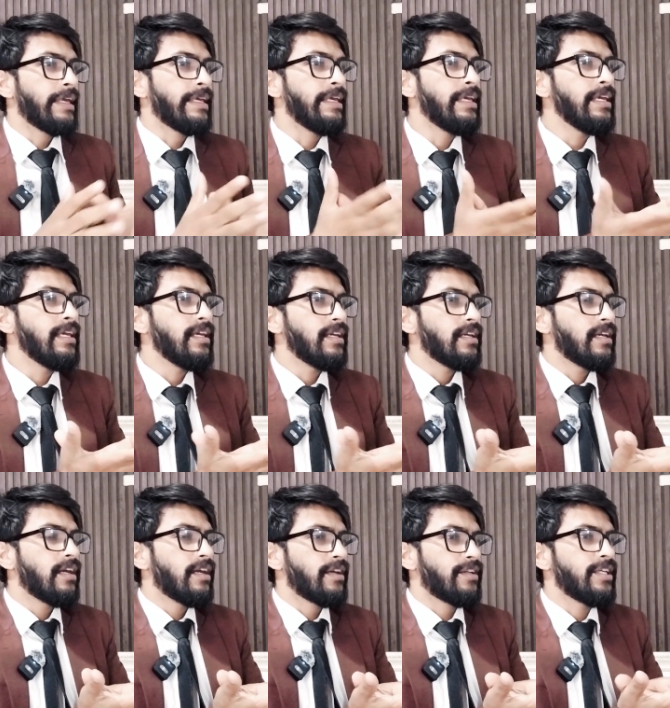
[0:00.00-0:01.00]
he
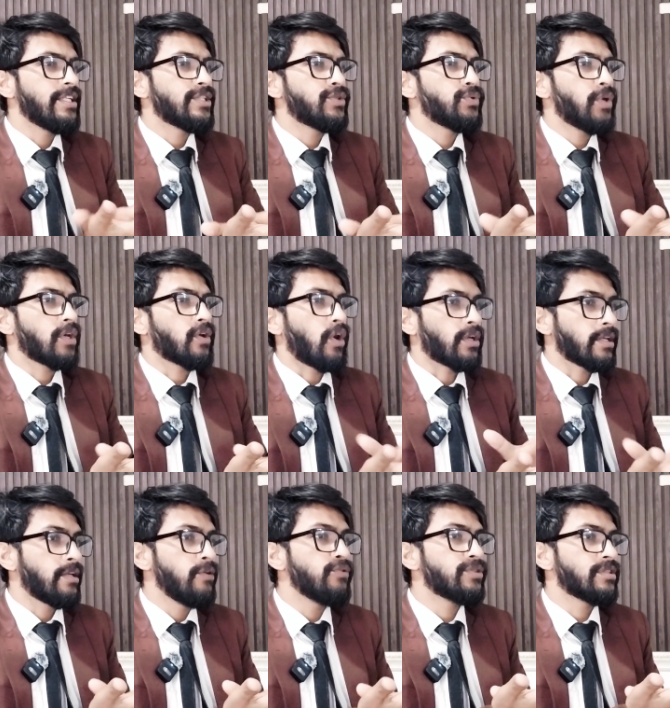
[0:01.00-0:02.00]
reached to a
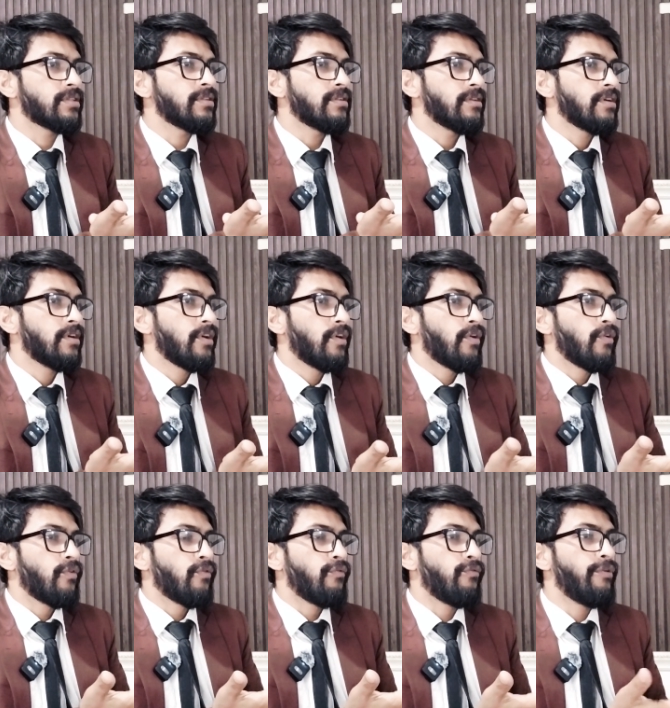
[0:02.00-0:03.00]
conclusion
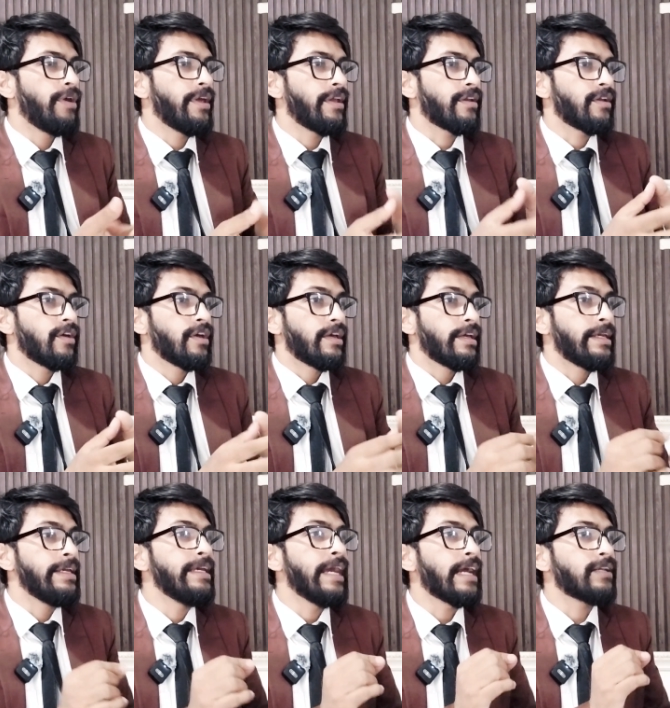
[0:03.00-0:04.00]
where
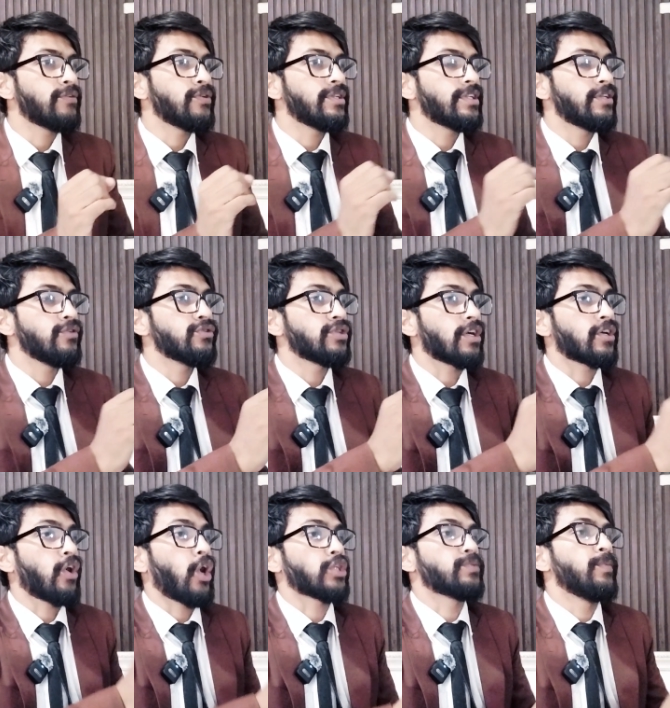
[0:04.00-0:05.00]
he had to introduce a
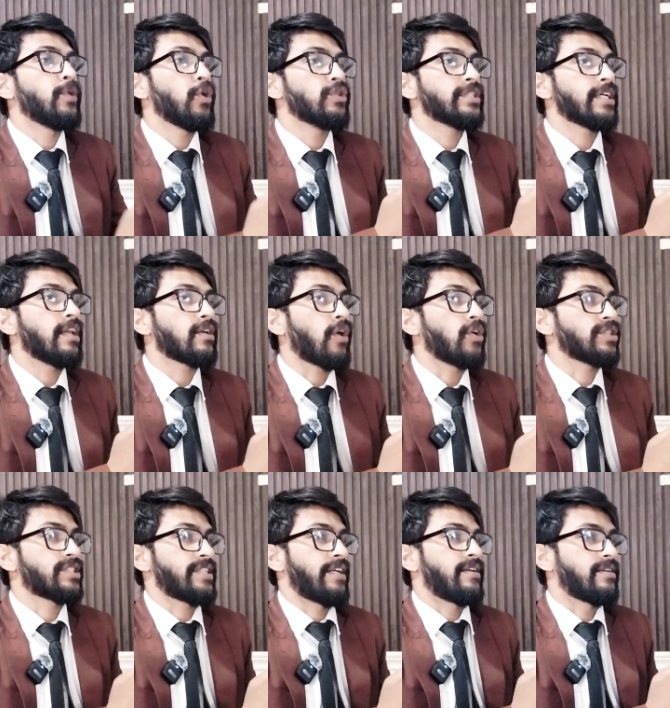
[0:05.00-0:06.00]
cosmological
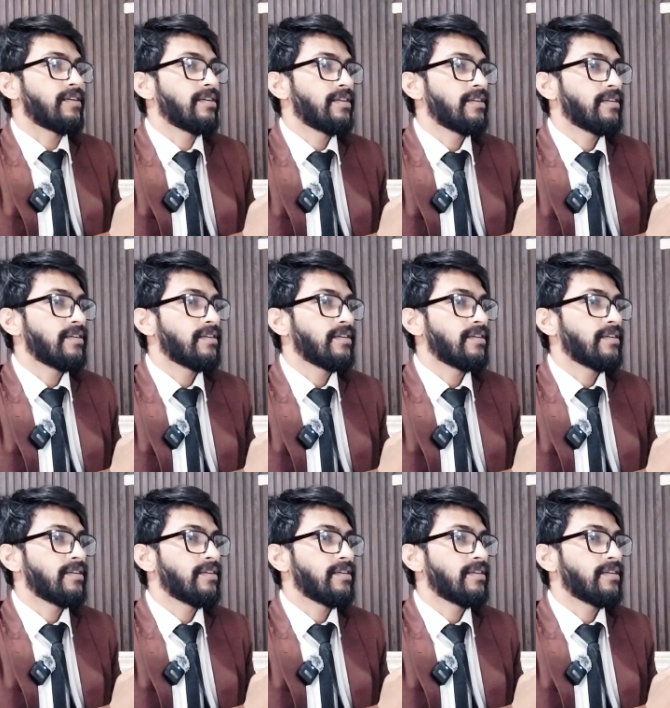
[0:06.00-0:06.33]
constant